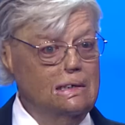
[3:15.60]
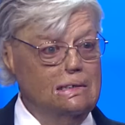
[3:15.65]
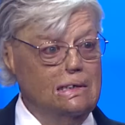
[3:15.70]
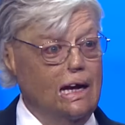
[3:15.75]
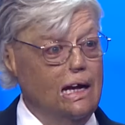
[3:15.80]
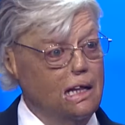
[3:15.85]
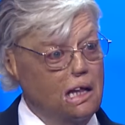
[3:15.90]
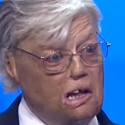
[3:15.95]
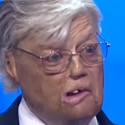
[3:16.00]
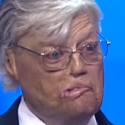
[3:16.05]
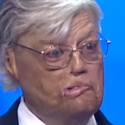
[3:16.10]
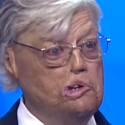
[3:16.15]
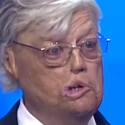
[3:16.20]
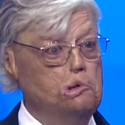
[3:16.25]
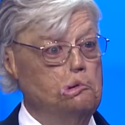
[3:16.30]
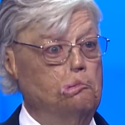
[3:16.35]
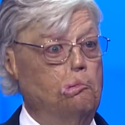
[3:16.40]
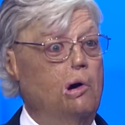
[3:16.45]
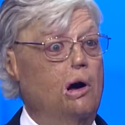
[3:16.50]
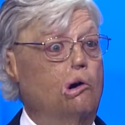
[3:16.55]
I love
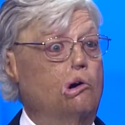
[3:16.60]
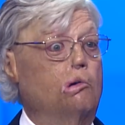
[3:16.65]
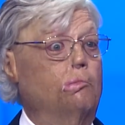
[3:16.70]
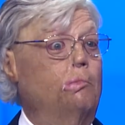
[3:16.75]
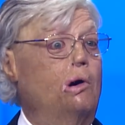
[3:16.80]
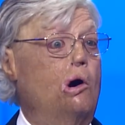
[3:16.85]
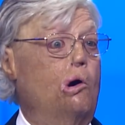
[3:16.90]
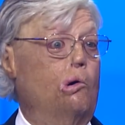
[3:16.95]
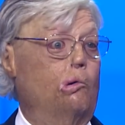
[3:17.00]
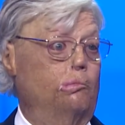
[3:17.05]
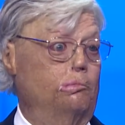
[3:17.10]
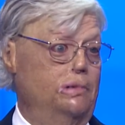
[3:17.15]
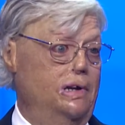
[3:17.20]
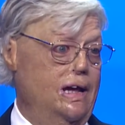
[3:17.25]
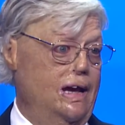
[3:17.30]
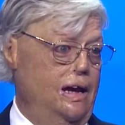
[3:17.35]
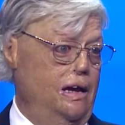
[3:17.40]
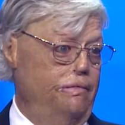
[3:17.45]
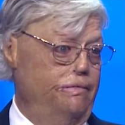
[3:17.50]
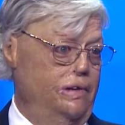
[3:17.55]
you. Welcome home,
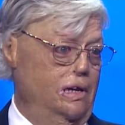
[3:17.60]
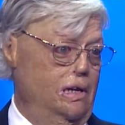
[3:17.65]
Davy."